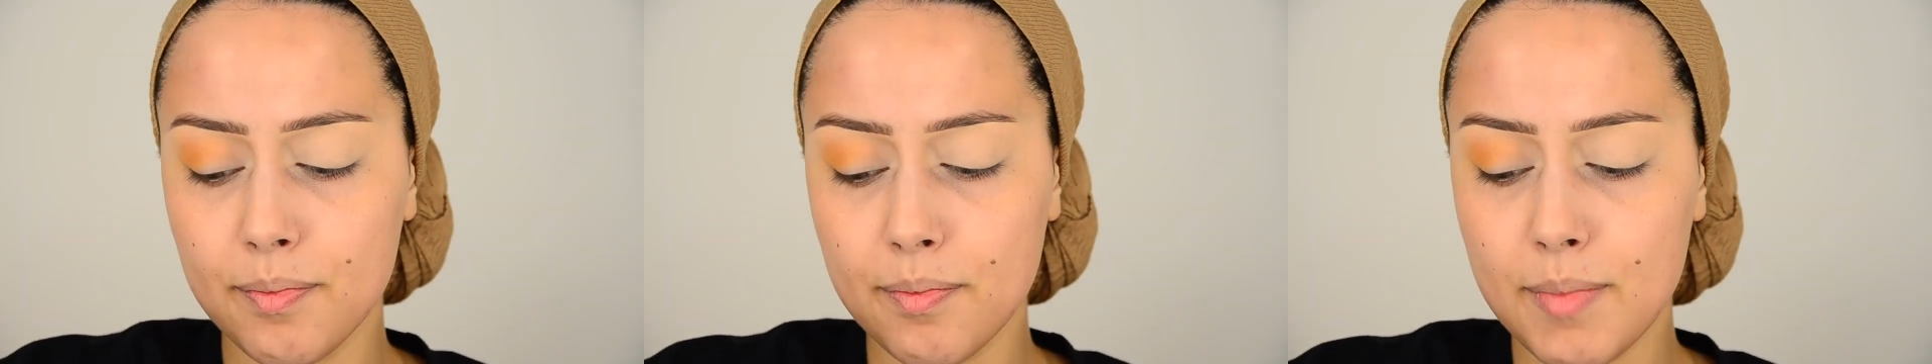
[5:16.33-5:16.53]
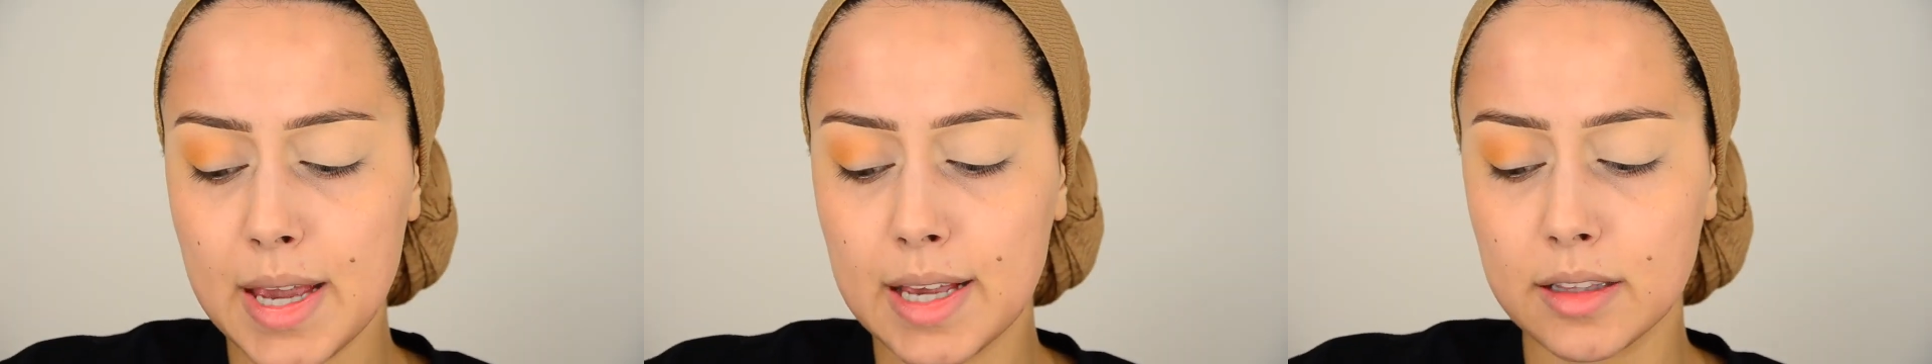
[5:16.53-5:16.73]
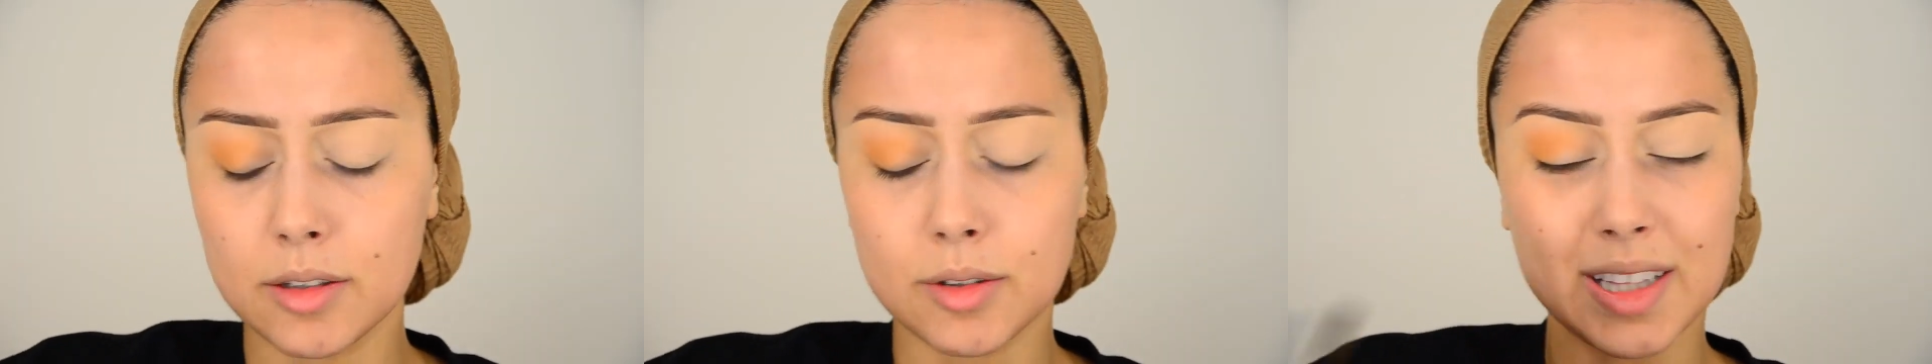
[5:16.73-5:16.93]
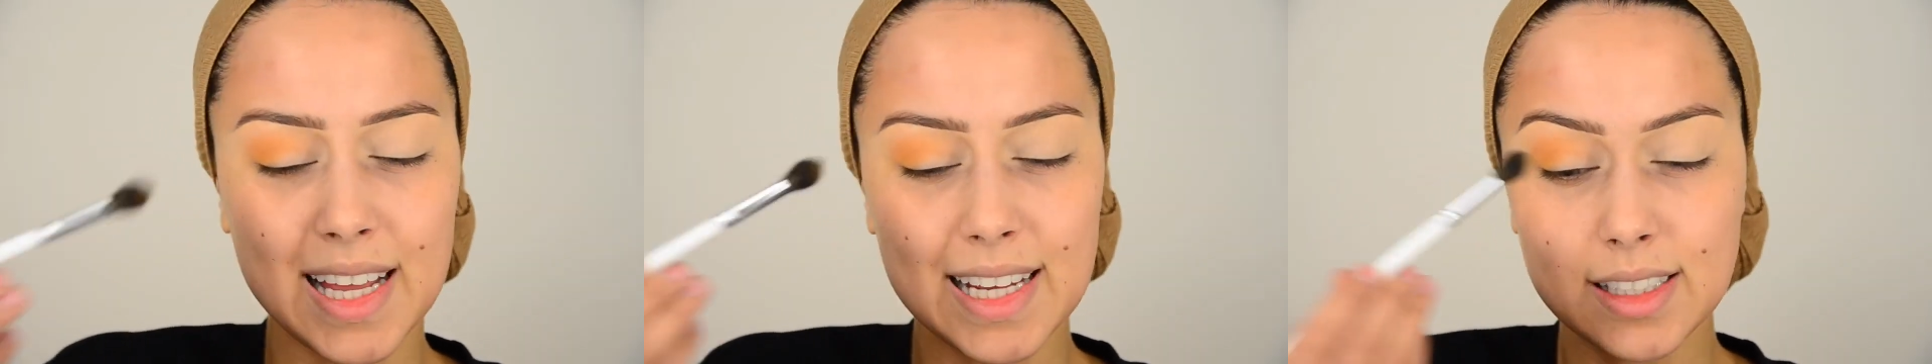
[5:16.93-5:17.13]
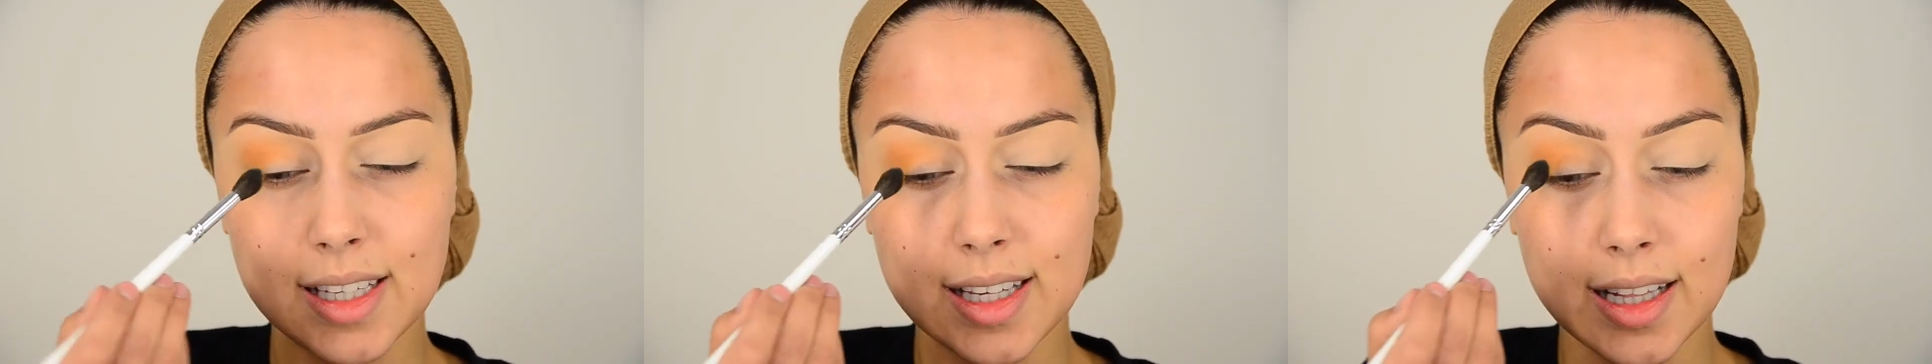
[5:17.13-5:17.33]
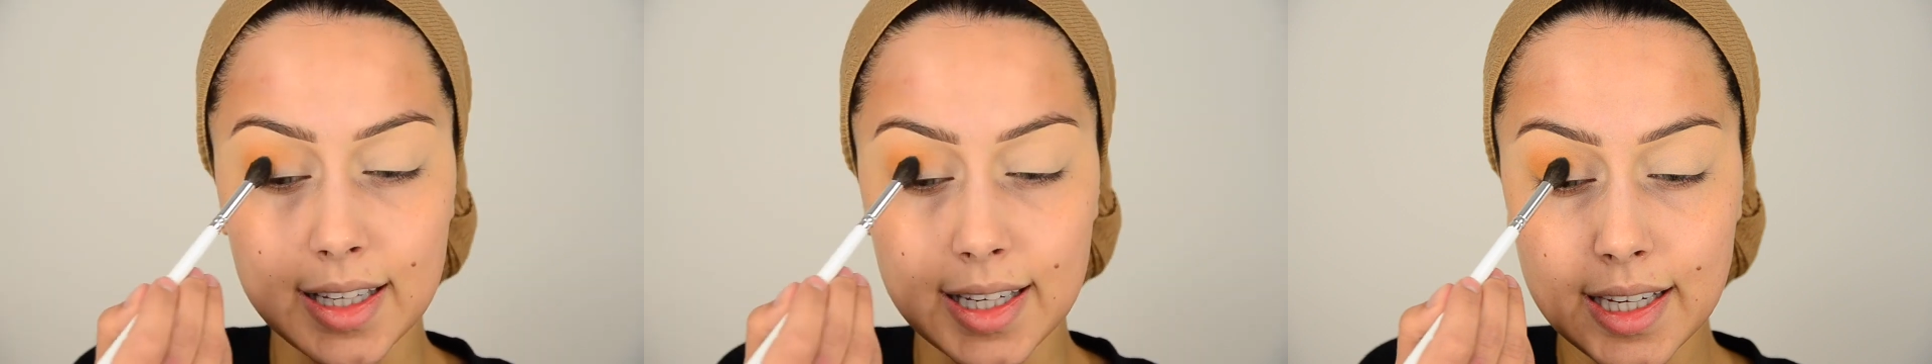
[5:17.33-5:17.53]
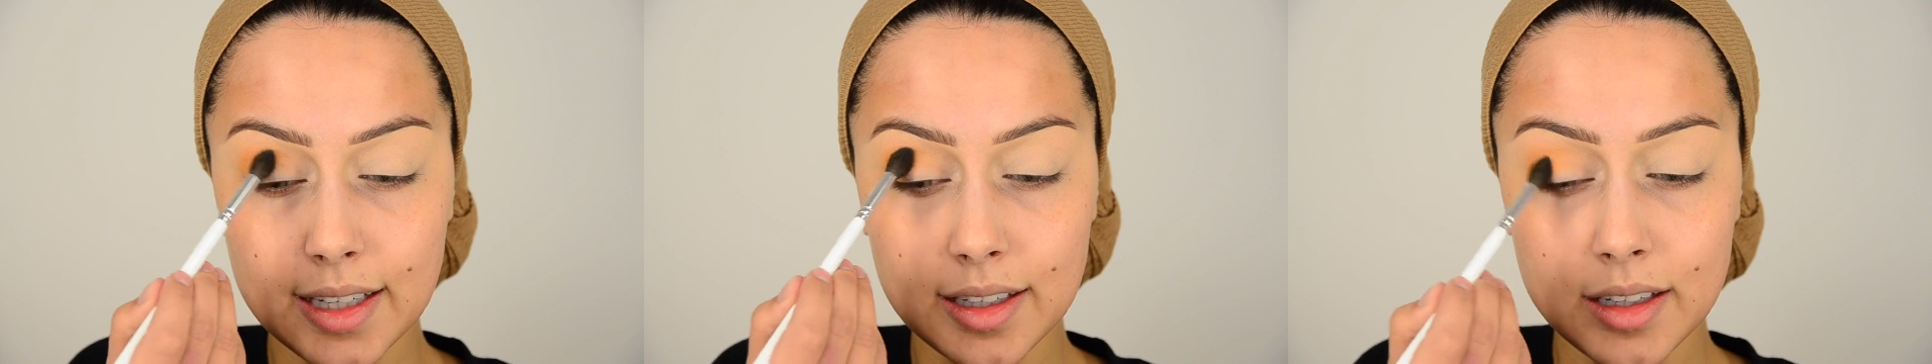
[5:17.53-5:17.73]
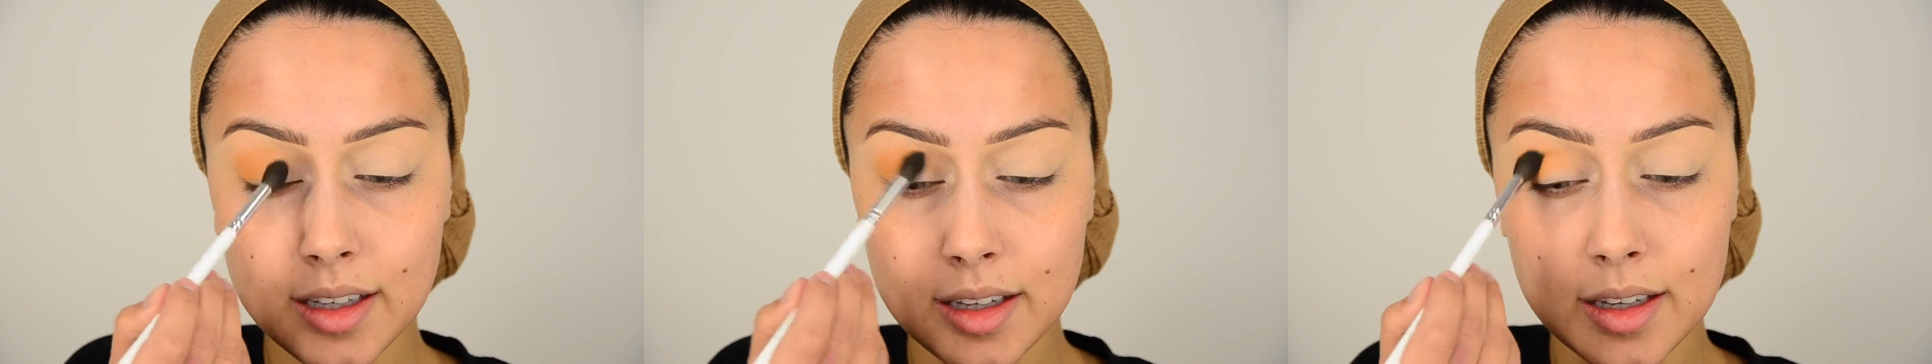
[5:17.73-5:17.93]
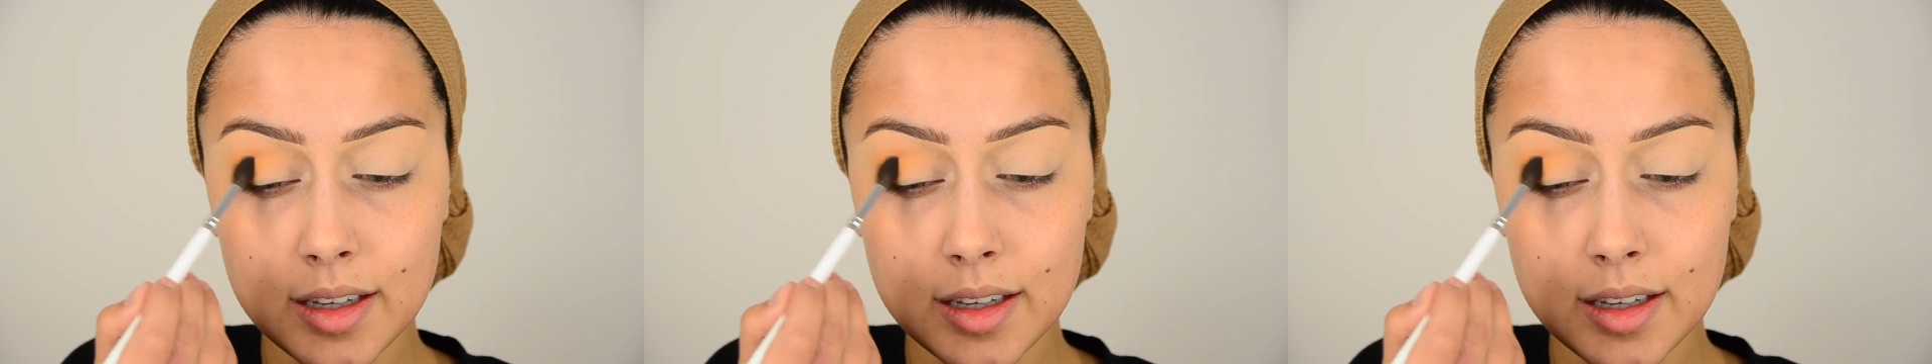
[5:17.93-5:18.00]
make it look less clean.